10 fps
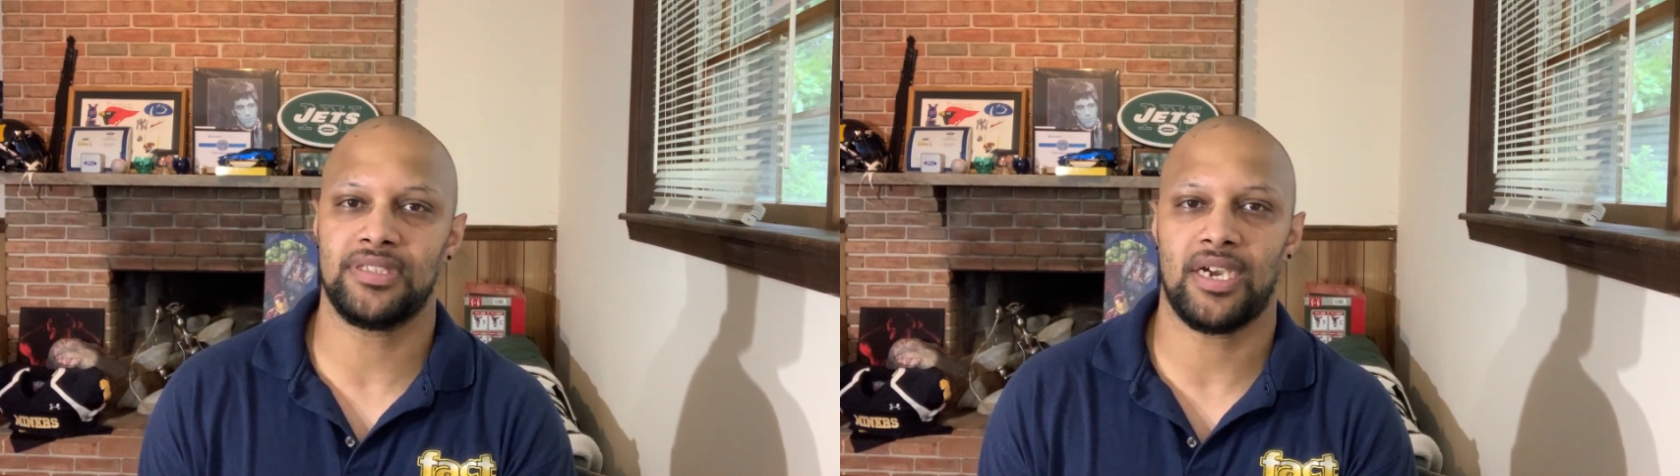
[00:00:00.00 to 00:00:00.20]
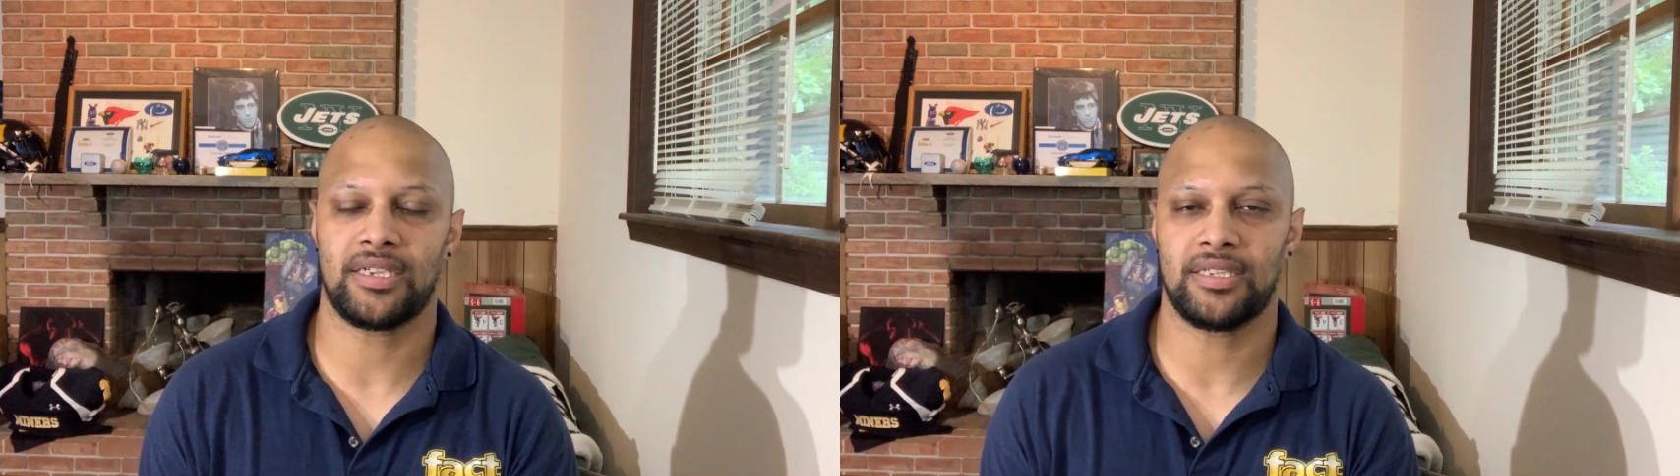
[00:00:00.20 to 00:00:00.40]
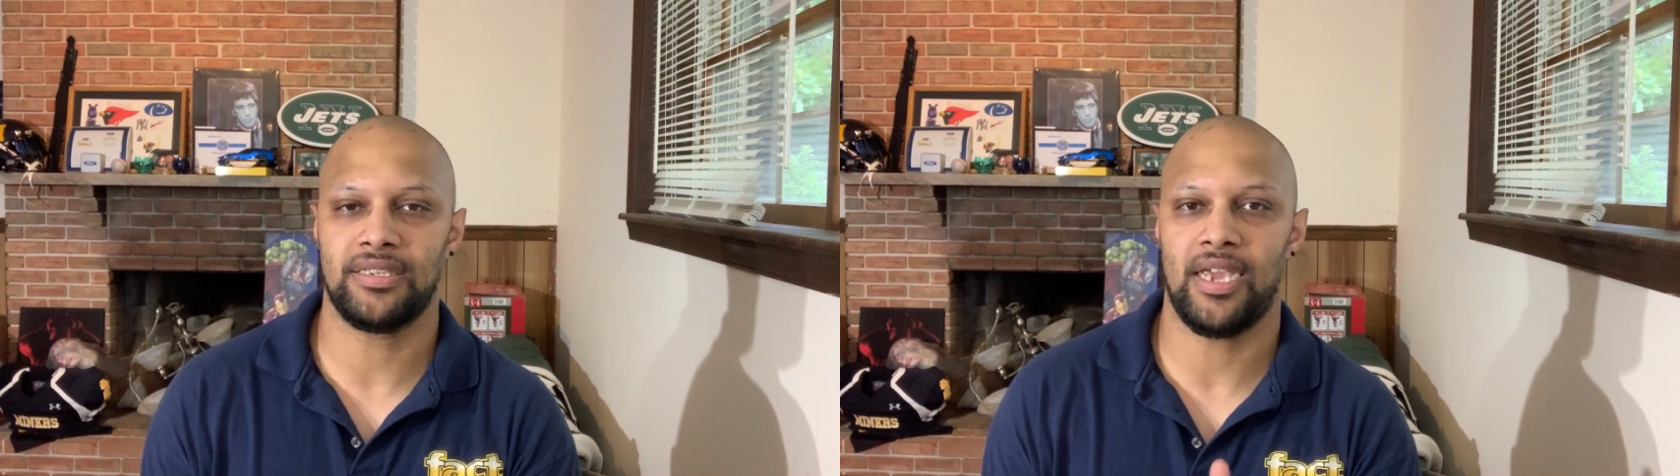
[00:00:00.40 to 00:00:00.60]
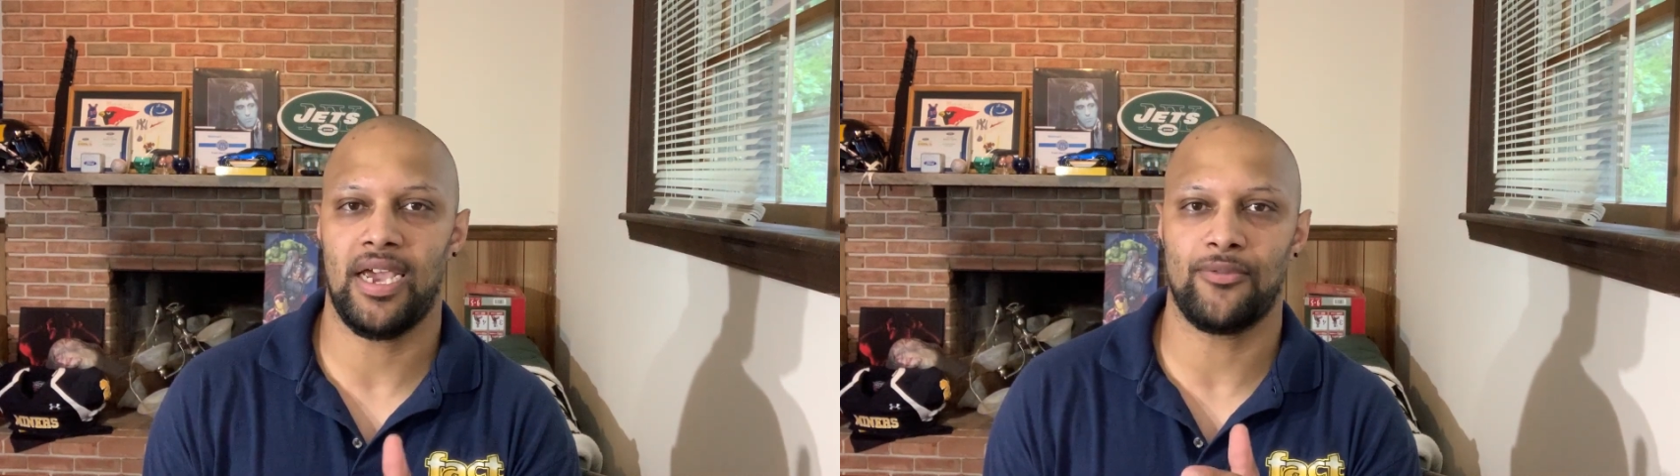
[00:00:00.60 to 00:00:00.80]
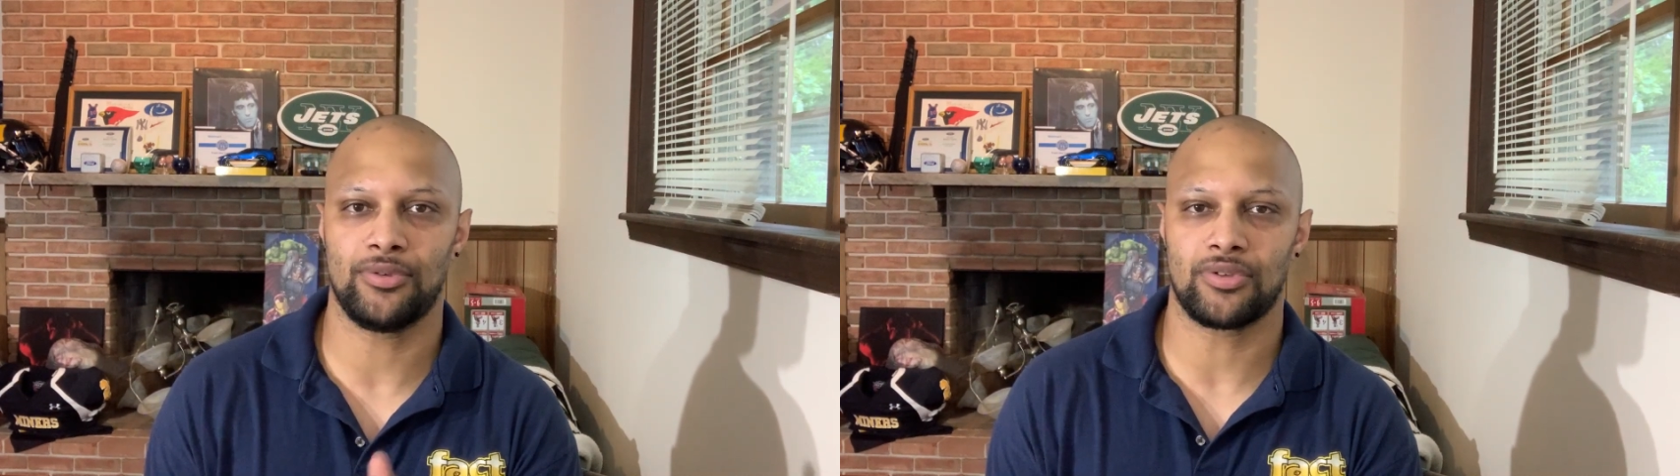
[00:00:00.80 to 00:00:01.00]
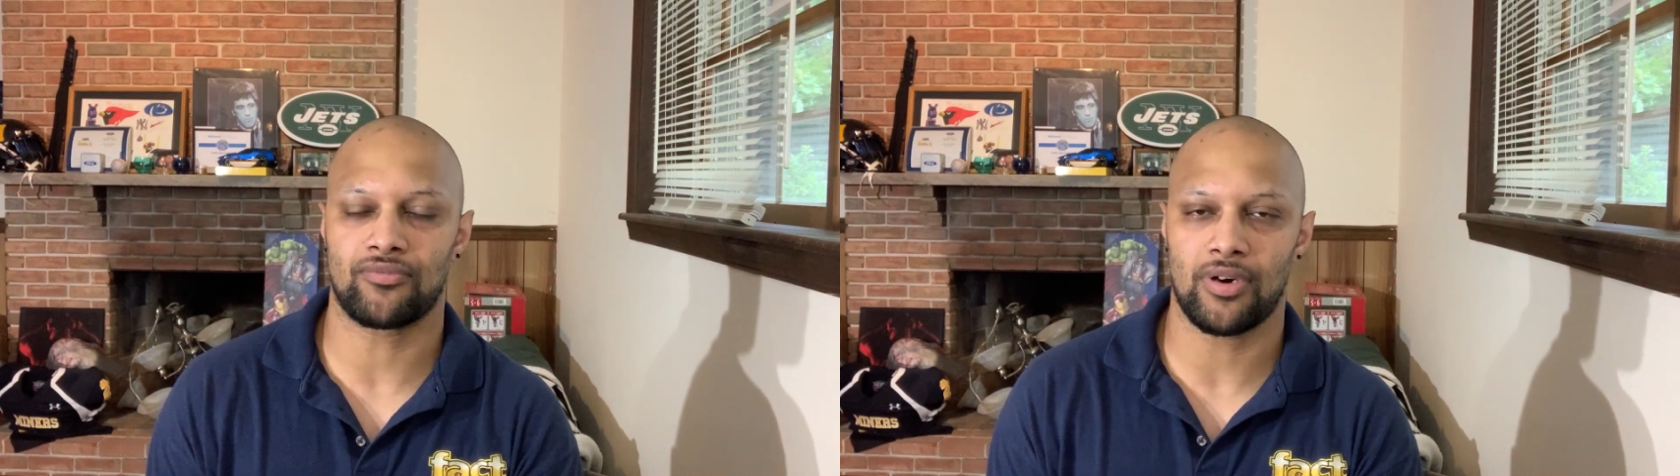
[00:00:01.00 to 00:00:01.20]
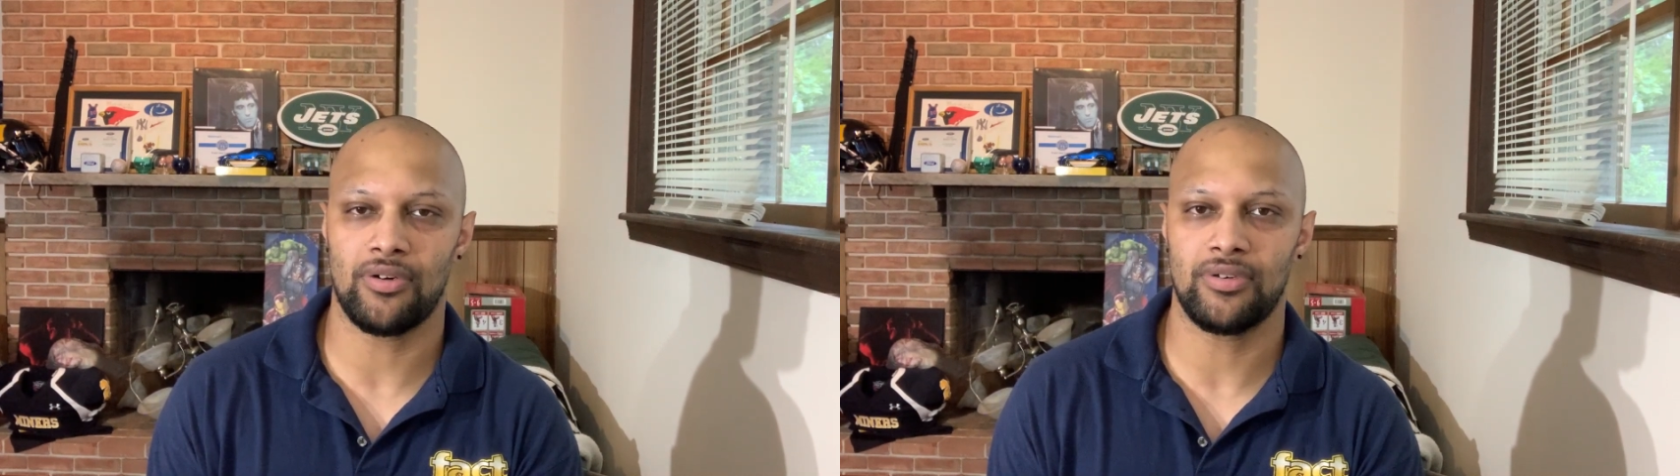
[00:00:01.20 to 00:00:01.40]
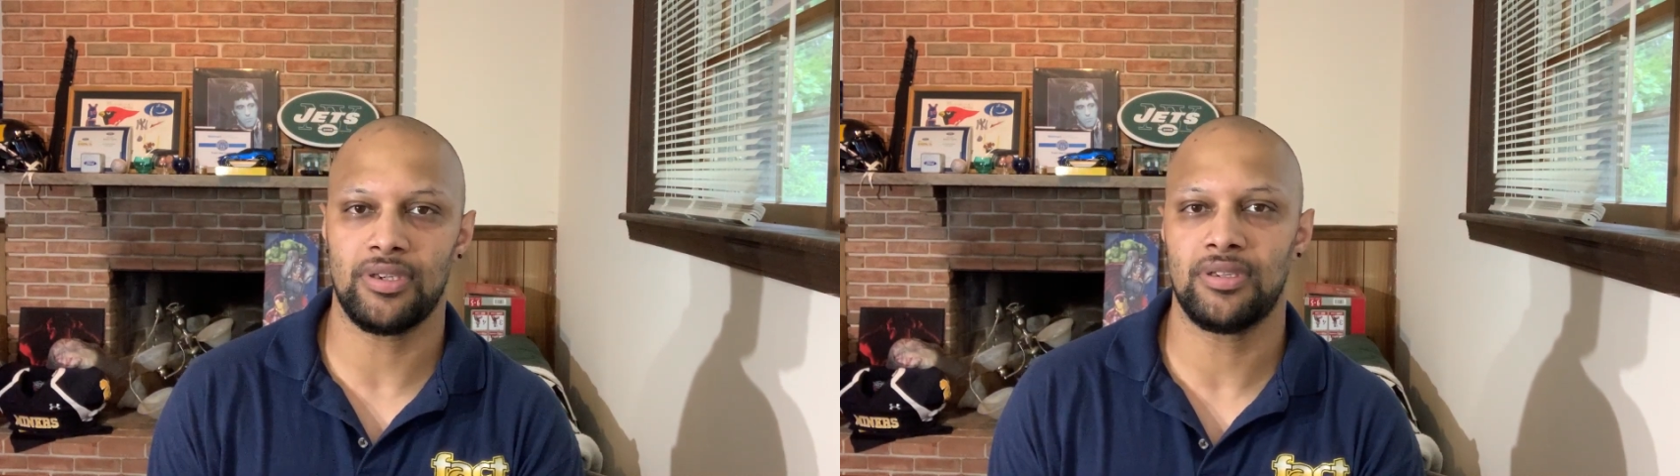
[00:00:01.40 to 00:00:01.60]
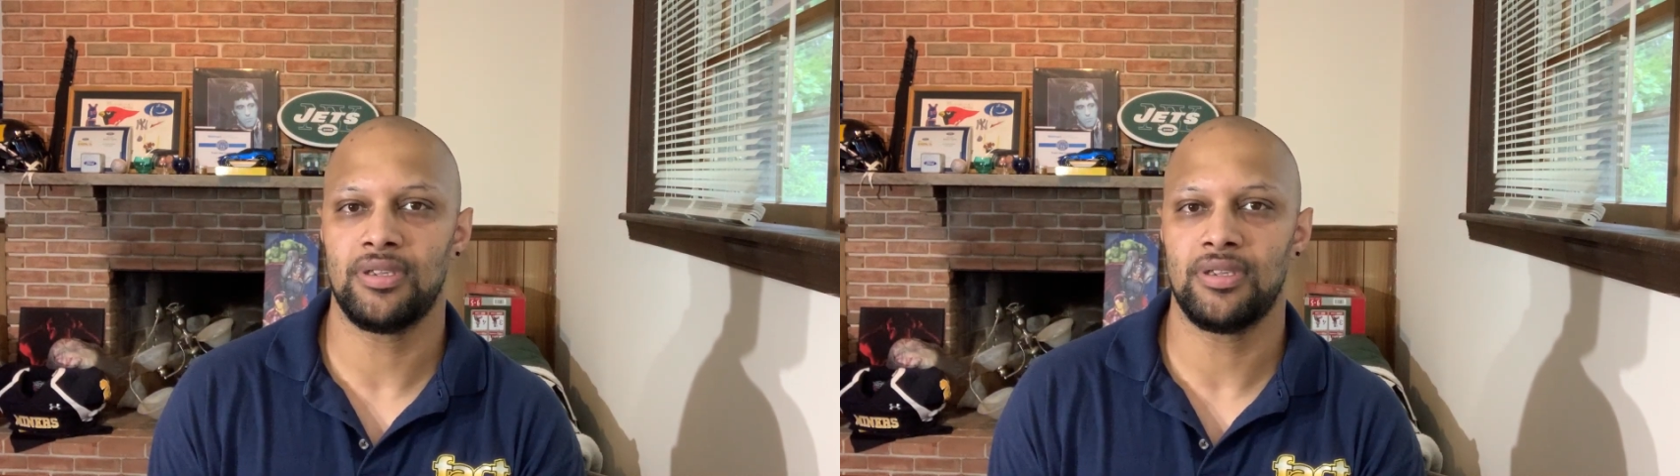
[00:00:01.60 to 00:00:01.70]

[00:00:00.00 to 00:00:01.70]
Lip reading: I can have on the road